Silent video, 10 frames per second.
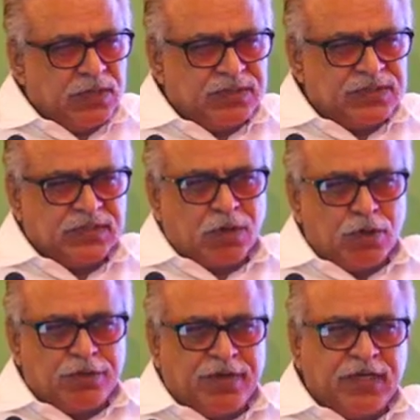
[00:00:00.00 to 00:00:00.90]
These are the
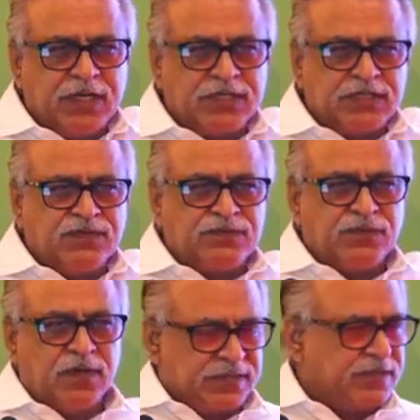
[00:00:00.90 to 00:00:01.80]
contraindications which were
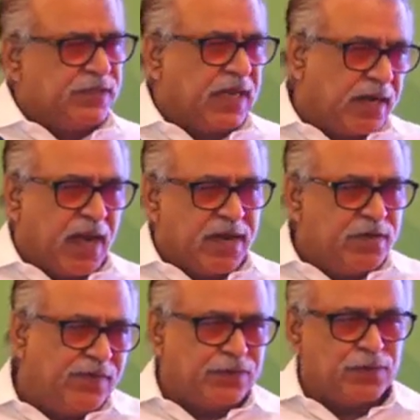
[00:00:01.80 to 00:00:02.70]
listed and handed
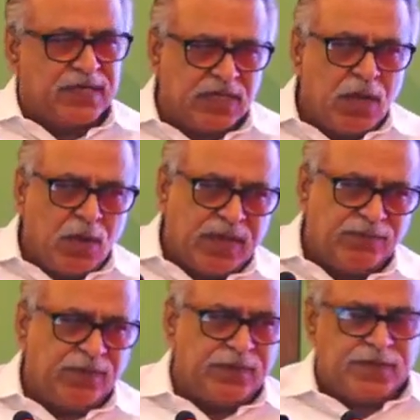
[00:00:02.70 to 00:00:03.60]
over to us when
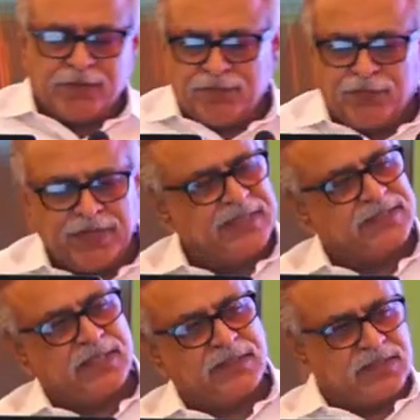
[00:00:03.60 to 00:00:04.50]
we were trainings,
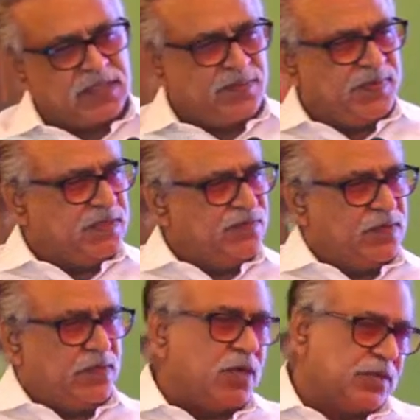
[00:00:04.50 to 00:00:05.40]
that these are the patients
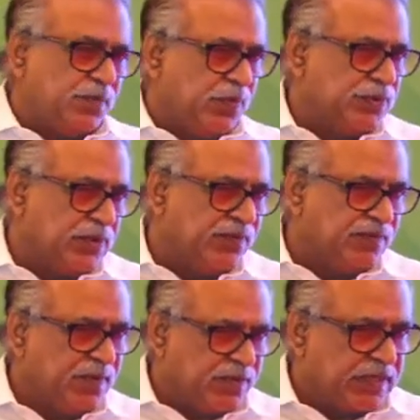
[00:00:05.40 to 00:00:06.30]
which are not supposed to give
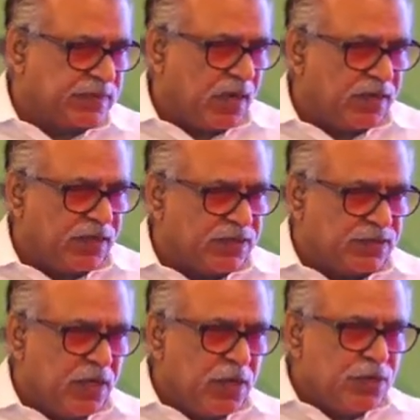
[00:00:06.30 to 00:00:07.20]
them a transplantation.
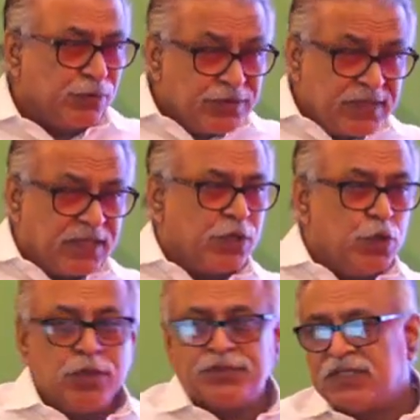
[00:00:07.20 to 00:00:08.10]
So these are the
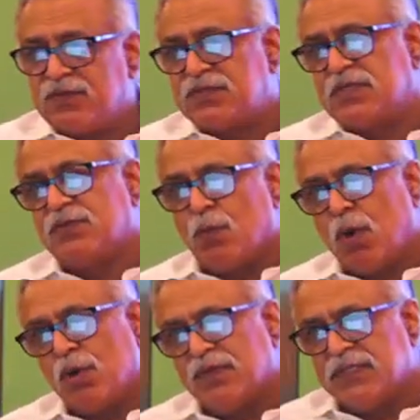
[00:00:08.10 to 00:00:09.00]
newer things which has
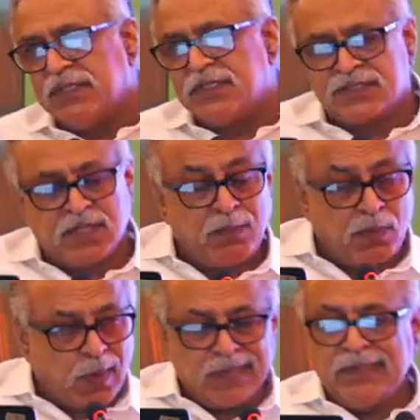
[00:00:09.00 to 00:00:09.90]
evolved over the years. Number
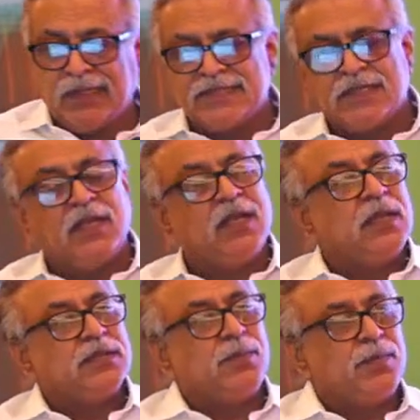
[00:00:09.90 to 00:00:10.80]
one is
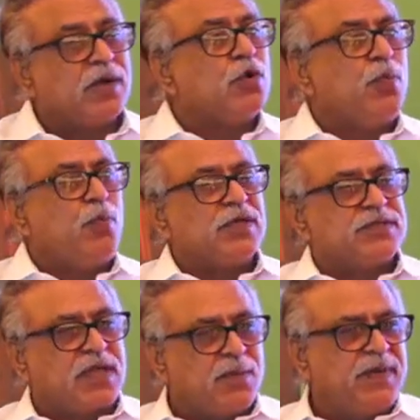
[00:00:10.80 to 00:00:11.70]
the blood group was
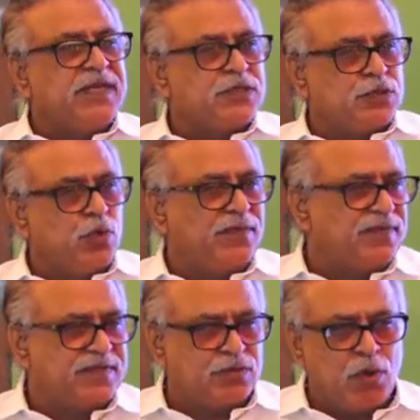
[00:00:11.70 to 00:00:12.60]
complete. No, if
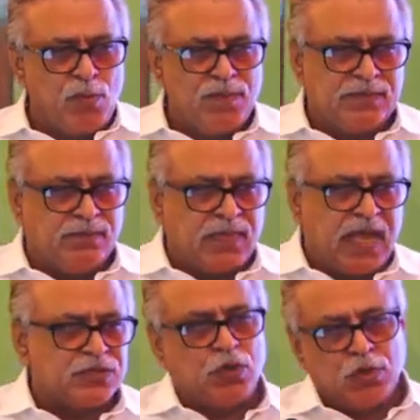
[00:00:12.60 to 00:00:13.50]
it's no
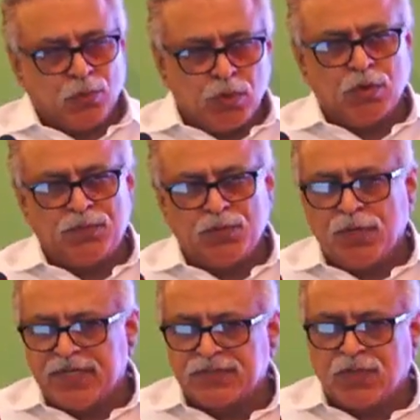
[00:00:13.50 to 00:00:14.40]
match or O group
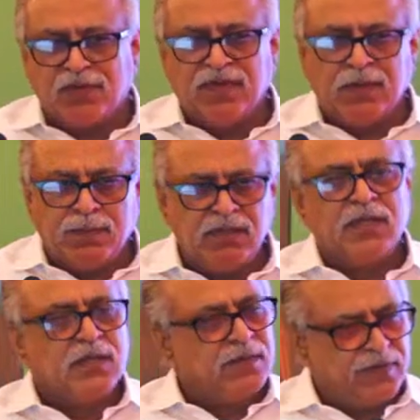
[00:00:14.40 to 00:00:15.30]
donor is not available,
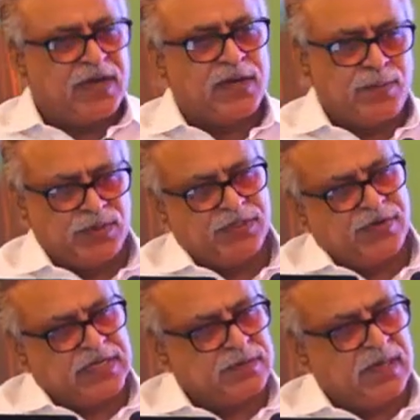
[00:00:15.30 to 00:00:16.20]
forget about the
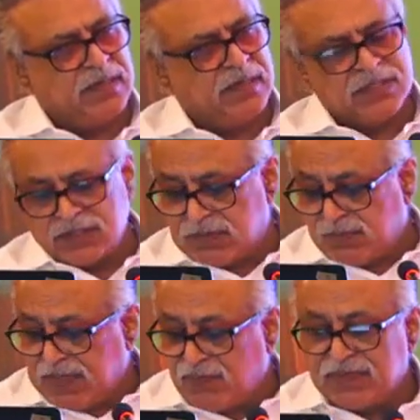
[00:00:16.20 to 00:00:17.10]
transplantations.
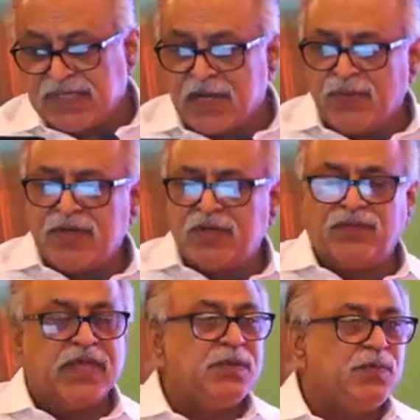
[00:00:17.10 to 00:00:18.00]
But with the advent
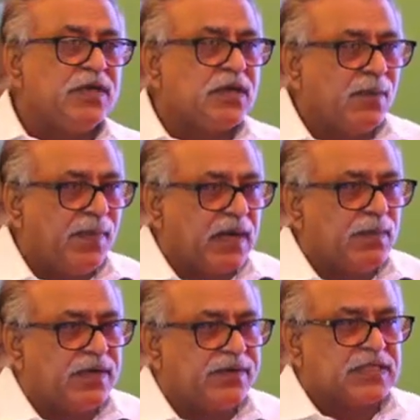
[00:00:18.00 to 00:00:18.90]
of ABO
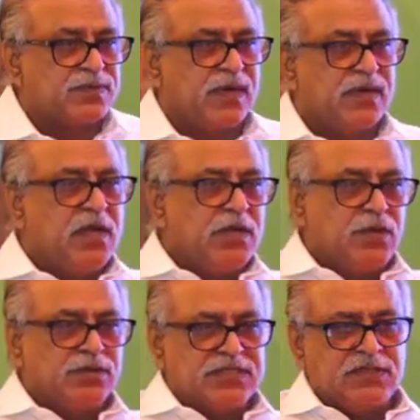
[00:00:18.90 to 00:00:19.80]
incompatible transplant,
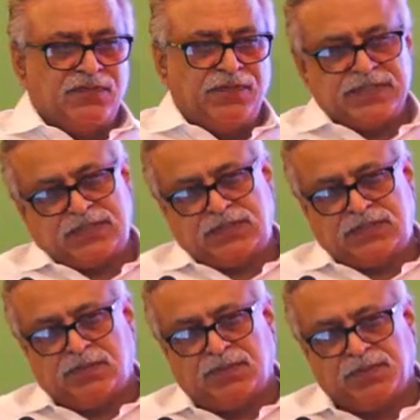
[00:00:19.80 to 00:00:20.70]
now this is the first